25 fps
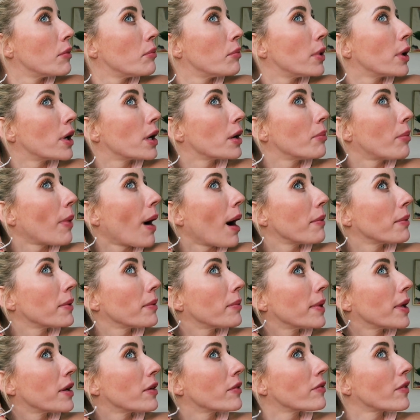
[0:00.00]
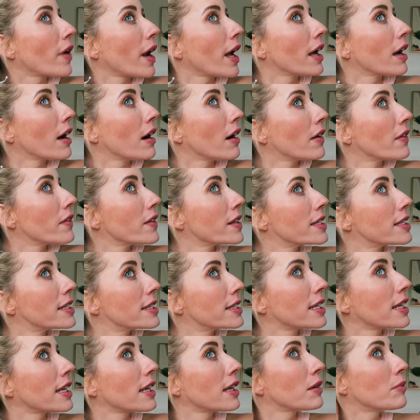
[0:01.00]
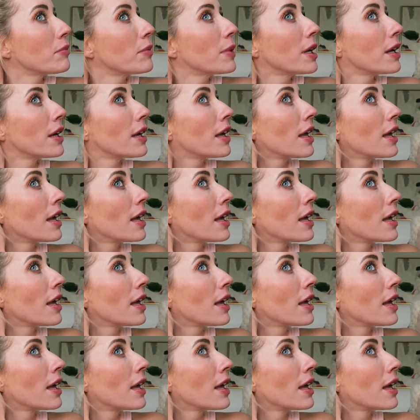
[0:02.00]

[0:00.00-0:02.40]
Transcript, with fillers: put a bobby pin right on the seam